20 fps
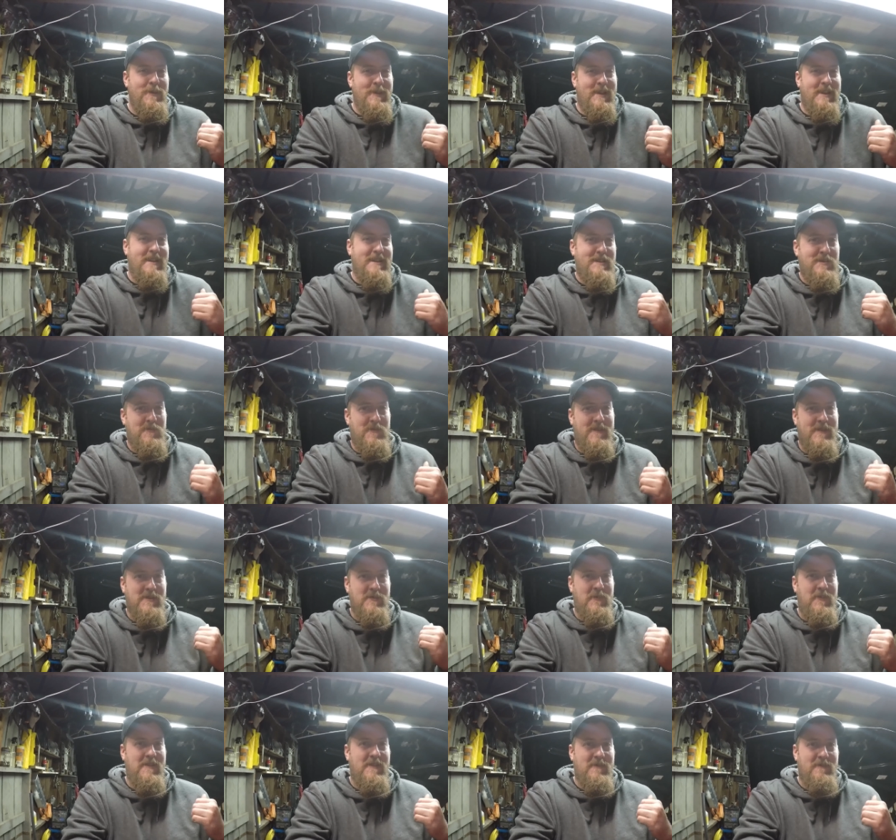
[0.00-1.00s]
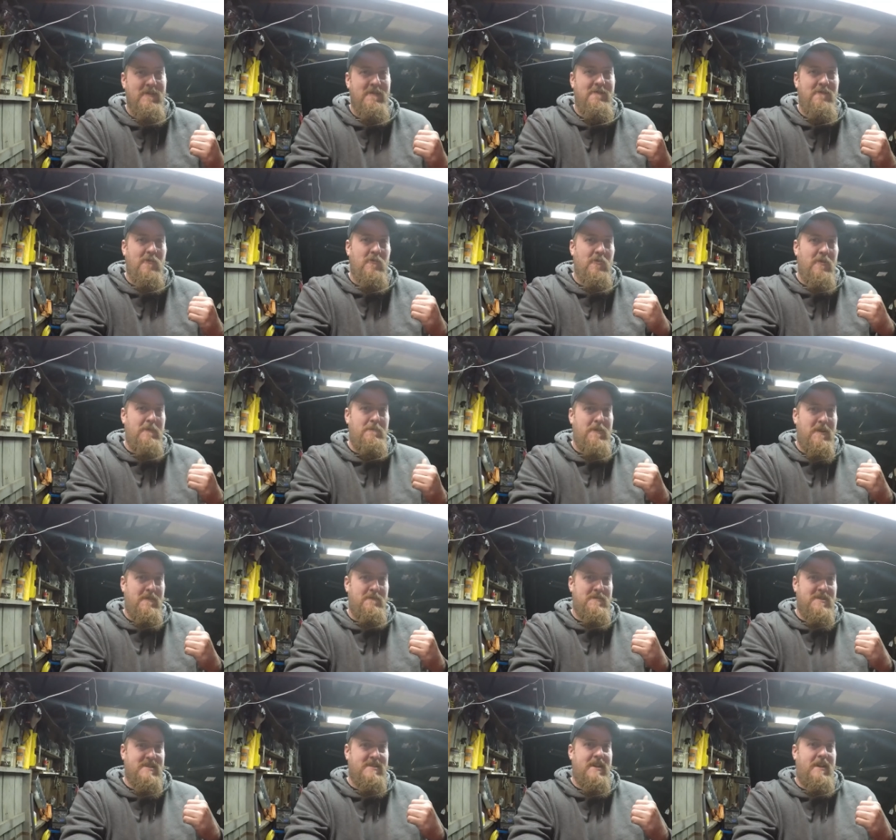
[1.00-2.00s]
this with a twin 340
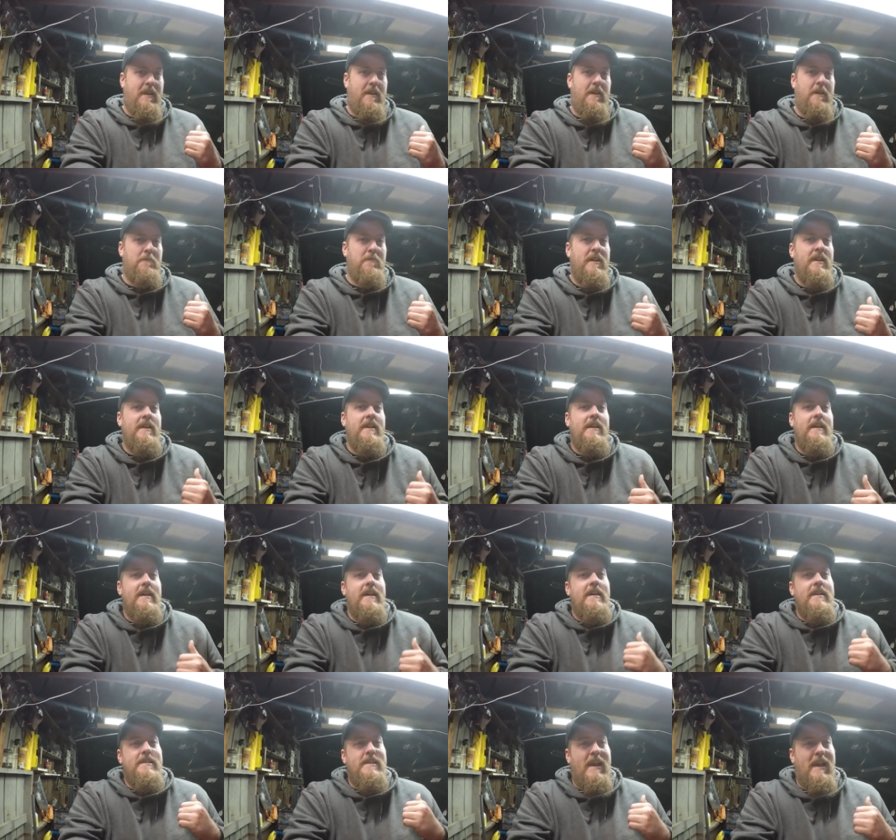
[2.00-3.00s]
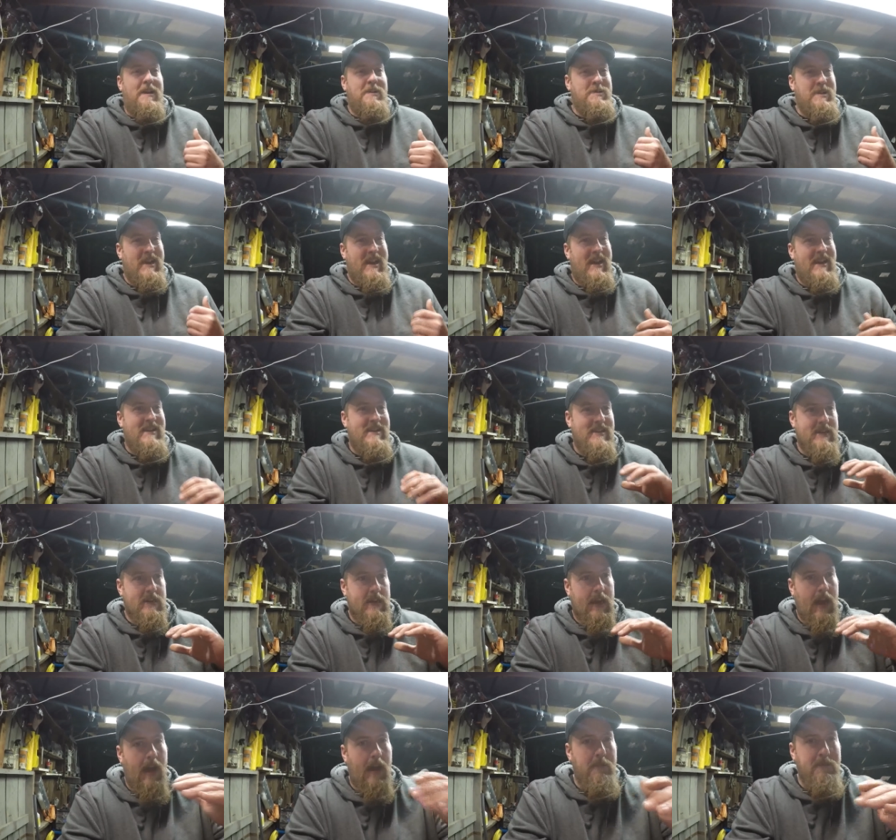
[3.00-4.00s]
pump setup to actually kind of
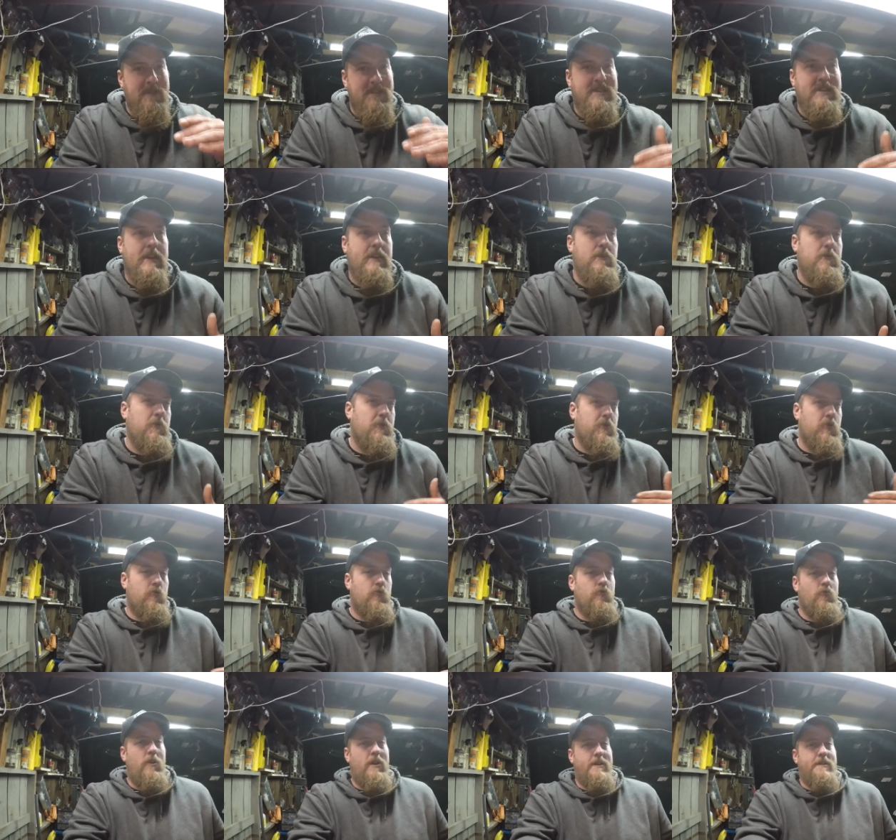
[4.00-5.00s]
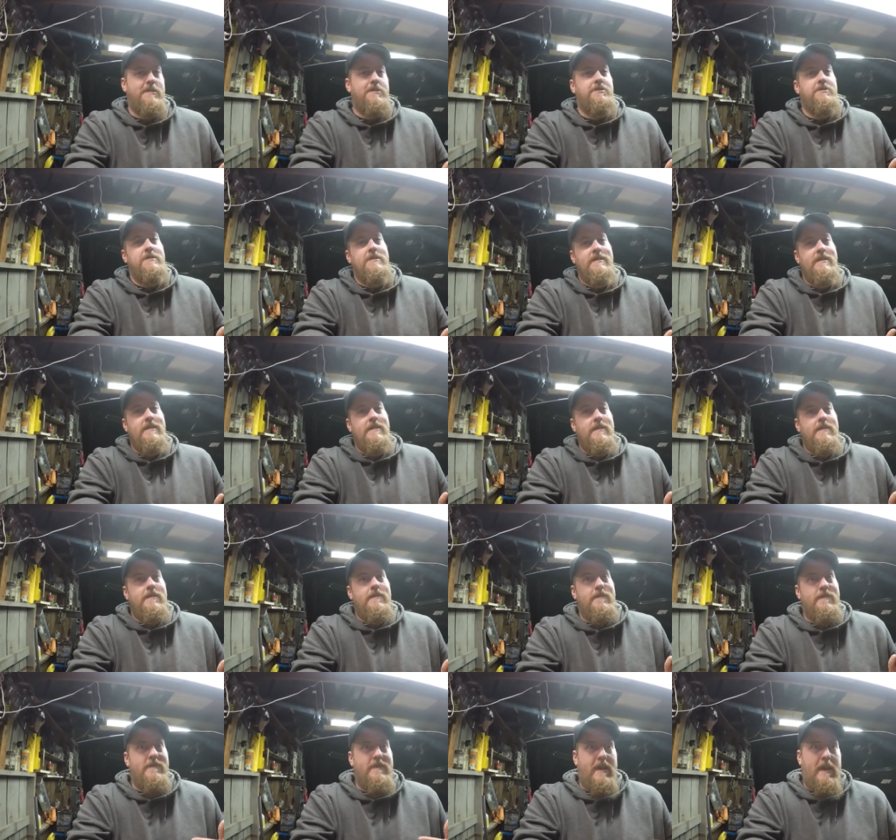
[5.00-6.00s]
compensate or crutch
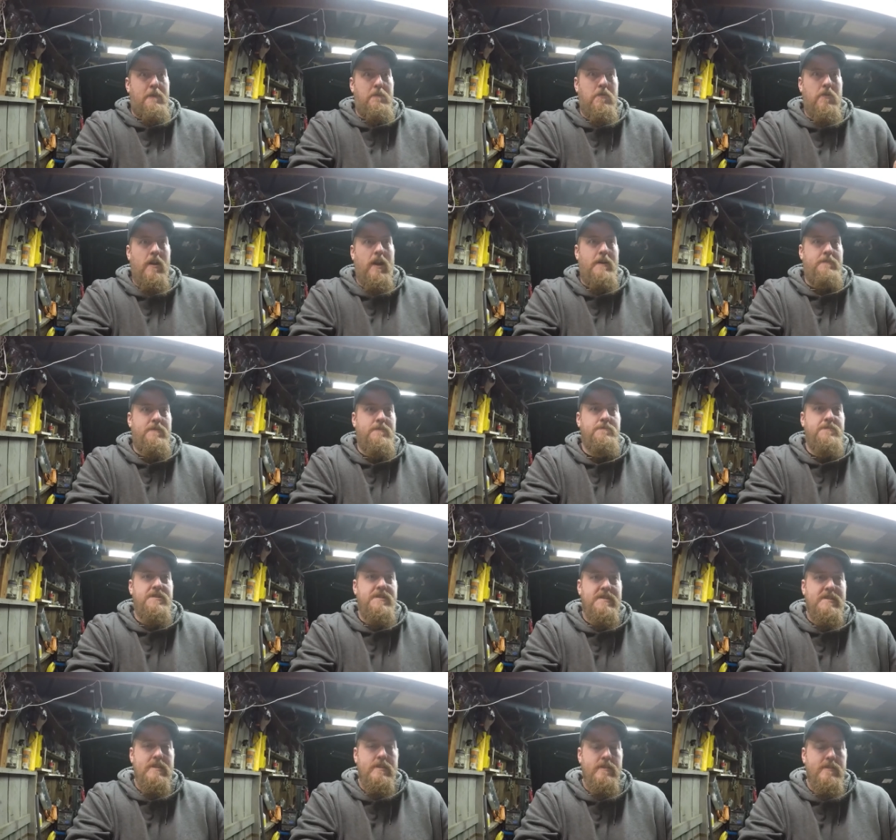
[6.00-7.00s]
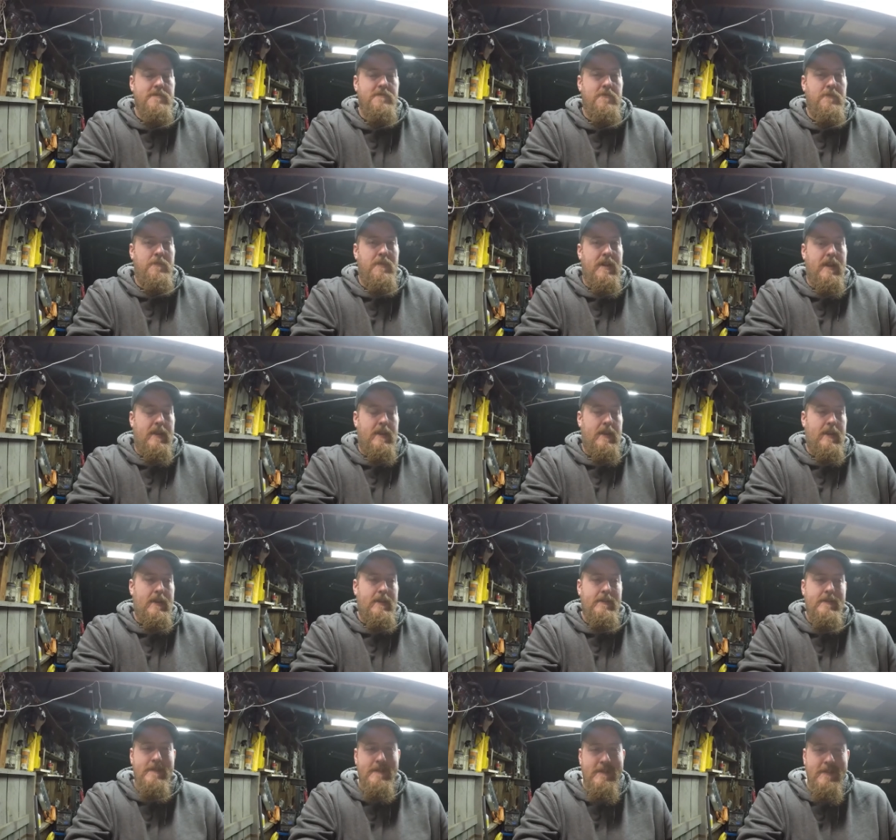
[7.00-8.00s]
that problem just a little bit.
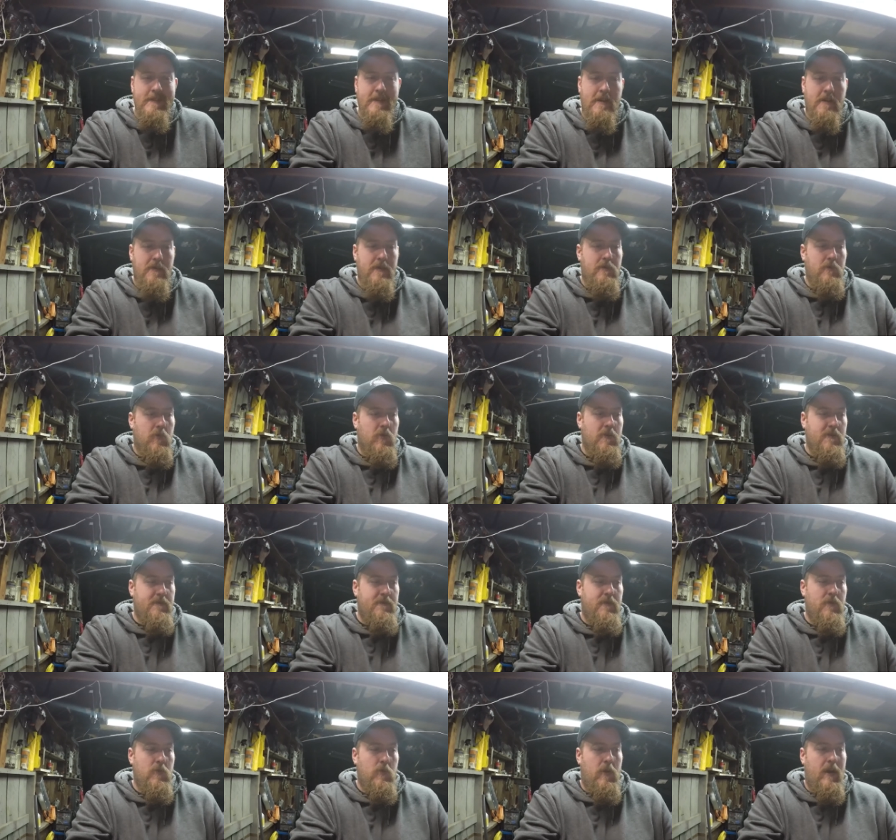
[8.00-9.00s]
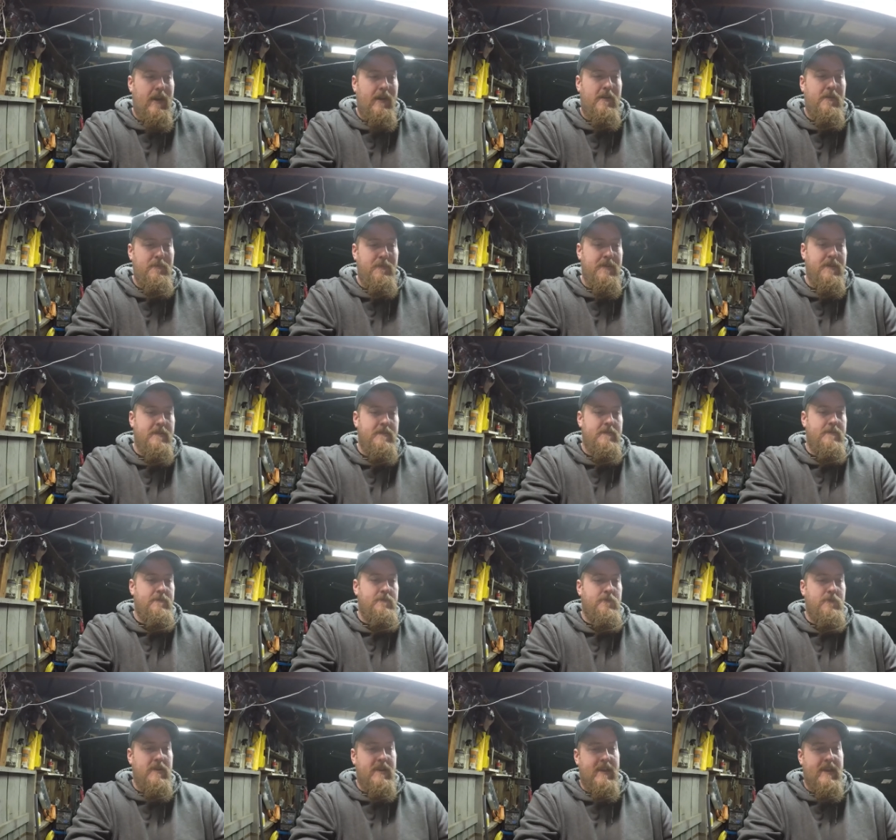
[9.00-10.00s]
And you know, it worked for a while, but
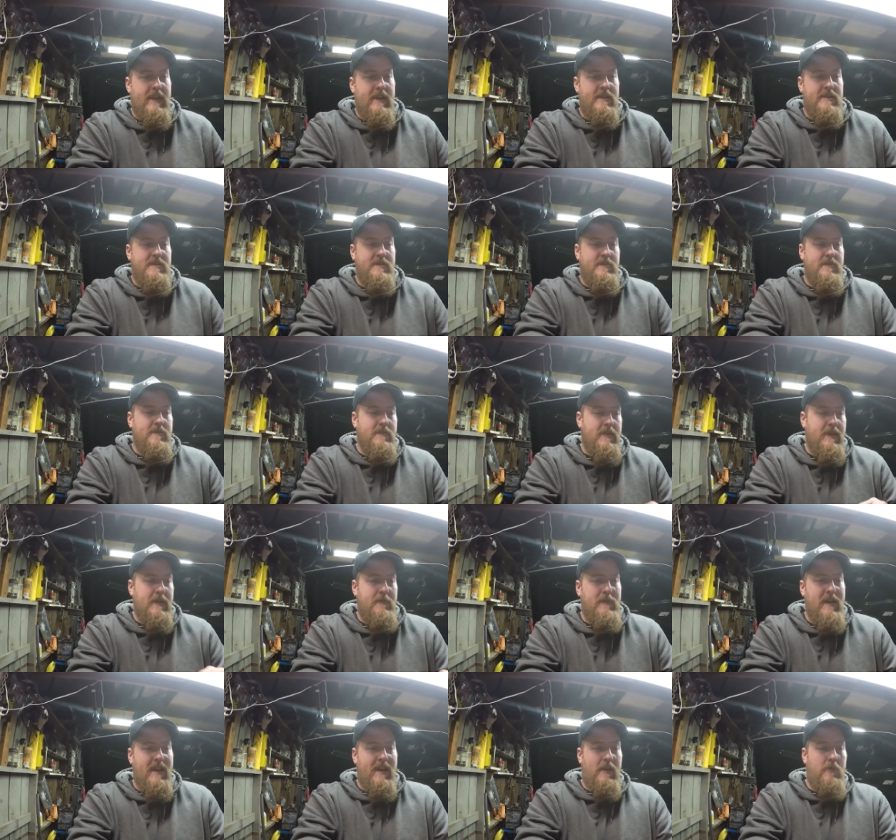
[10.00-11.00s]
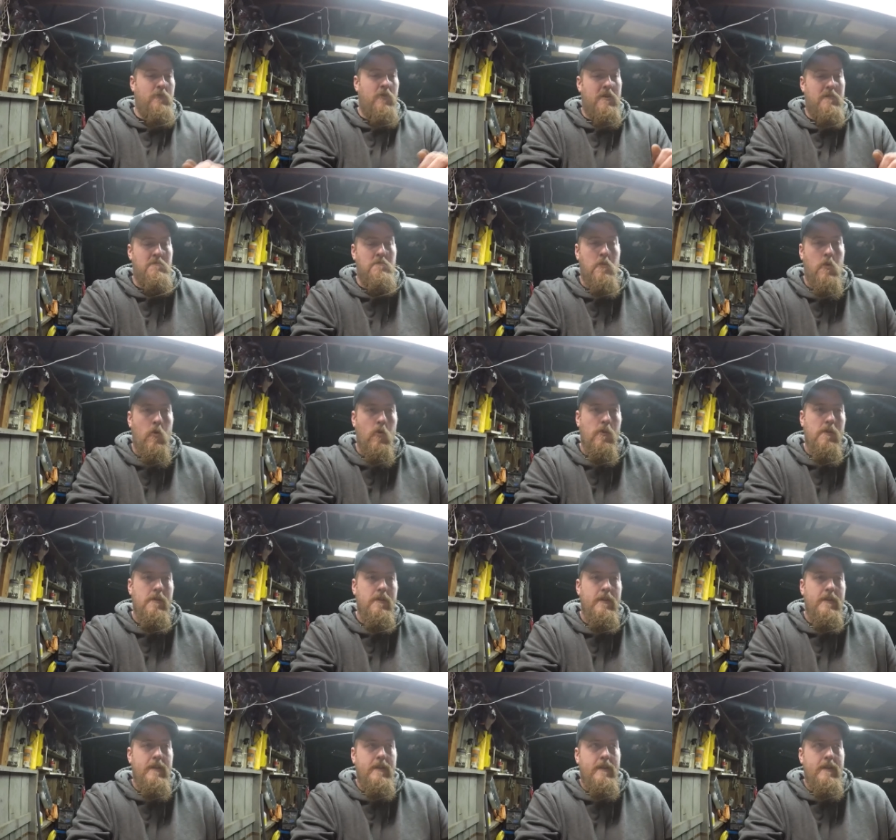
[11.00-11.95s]
when you get into it, you're like, man, I want more,